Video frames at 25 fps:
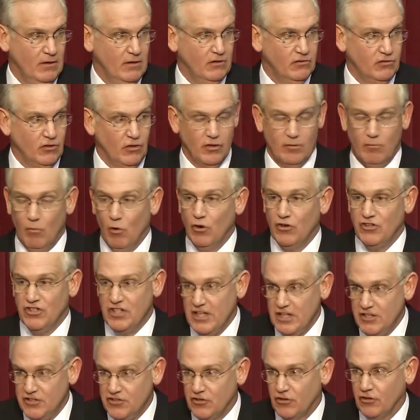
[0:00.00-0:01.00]
so that more
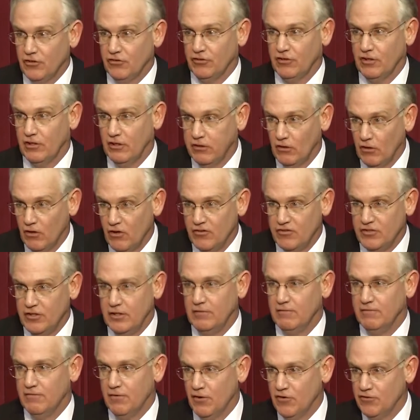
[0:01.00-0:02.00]
teachers,
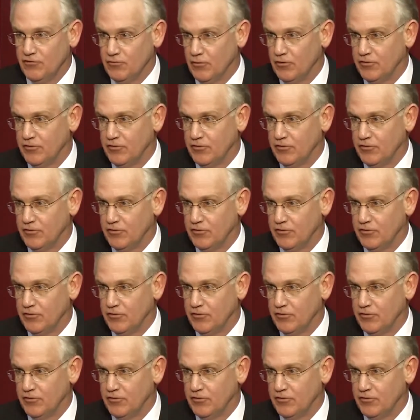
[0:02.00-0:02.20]
clergy, first